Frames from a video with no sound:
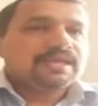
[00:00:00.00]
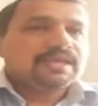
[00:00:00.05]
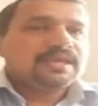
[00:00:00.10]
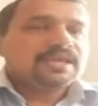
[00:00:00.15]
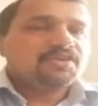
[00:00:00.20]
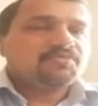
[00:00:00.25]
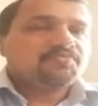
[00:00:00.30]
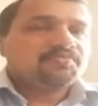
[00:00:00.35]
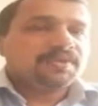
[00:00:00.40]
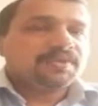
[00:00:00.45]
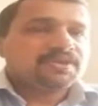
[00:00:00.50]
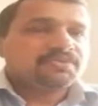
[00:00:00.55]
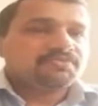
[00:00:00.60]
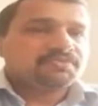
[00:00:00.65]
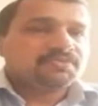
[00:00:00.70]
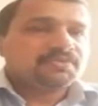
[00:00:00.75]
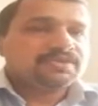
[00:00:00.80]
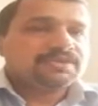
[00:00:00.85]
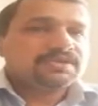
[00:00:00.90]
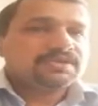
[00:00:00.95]
if plus
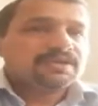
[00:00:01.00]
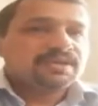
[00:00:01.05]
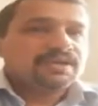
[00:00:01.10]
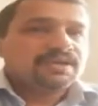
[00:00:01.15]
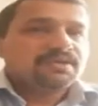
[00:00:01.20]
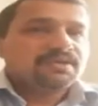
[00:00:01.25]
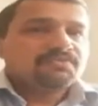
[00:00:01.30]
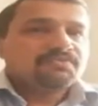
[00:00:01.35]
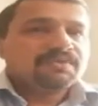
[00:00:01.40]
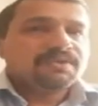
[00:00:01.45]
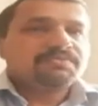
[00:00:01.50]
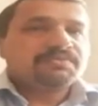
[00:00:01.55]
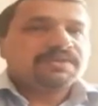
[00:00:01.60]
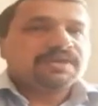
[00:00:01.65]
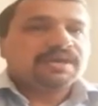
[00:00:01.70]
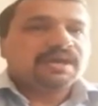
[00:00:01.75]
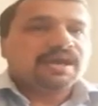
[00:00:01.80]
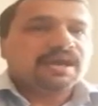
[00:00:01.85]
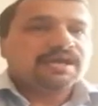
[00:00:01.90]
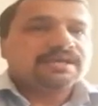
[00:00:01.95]
would when
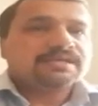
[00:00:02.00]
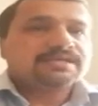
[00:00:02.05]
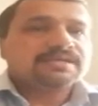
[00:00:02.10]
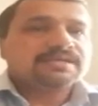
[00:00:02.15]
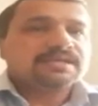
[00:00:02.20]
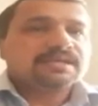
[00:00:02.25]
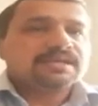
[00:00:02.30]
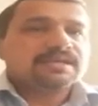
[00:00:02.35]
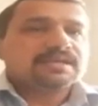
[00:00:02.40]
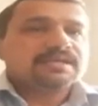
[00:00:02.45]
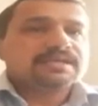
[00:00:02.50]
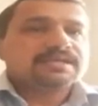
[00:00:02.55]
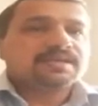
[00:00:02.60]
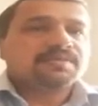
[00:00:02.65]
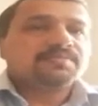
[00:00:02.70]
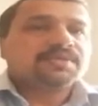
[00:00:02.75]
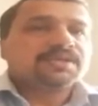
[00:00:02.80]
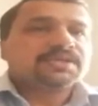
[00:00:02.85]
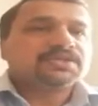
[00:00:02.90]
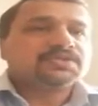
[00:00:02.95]
we ask
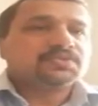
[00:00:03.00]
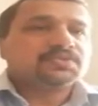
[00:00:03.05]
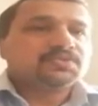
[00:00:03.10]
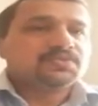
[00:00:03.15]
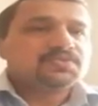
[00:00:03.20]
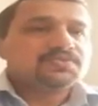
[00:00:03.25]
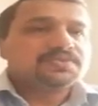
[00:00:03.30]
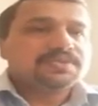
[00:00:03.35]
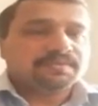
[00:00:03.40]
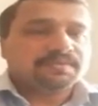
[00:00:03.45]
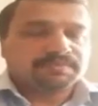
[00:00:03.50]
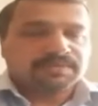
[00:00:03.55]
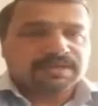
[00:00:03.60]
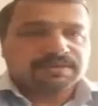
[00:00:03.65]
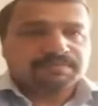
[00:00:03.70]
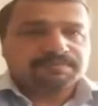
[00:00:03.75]
somebody to do something.